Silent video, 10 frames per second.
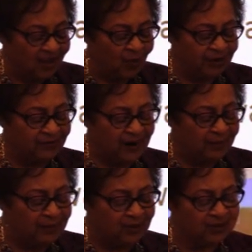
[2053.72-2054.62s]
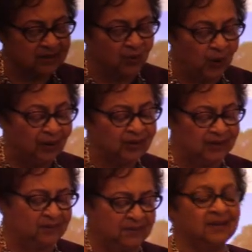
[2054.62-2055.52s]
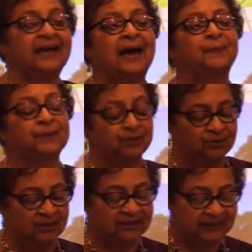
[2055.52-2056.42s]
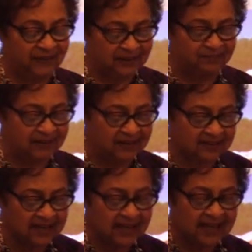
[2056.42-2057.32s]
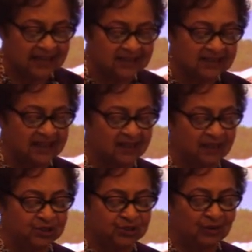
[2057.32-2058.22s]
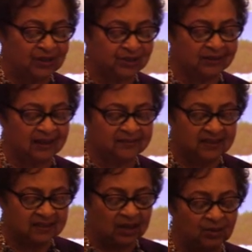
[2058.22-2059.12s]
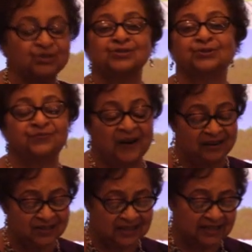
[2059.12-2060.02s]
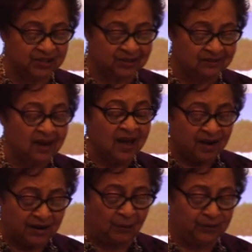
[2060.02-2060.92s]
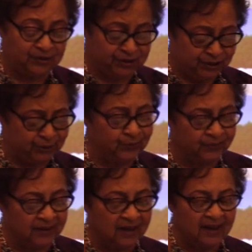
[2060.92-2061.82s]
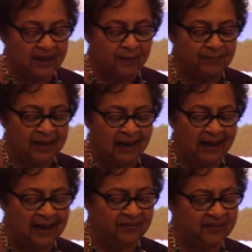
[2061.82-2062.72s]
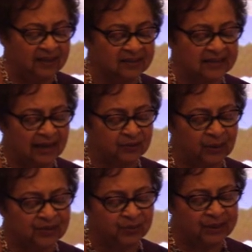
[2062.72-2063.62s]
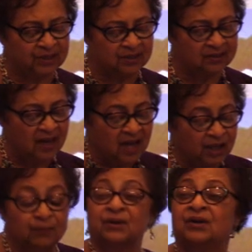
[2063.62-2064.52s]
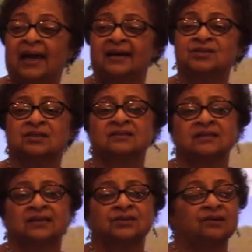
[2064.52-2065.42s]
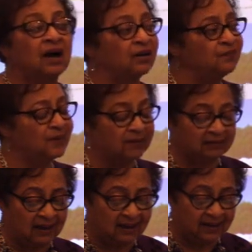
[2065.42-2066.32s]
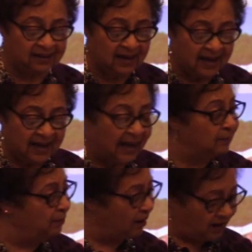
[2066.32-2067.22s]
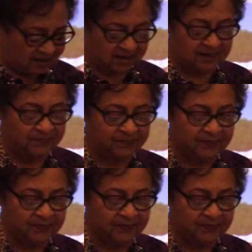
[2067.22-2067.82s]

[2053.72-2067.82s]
One of our most welcomed capital developments is the construction of DeSoto's new fire station, #2, behind the Southwest Region Communication Center off Beltline and Parks.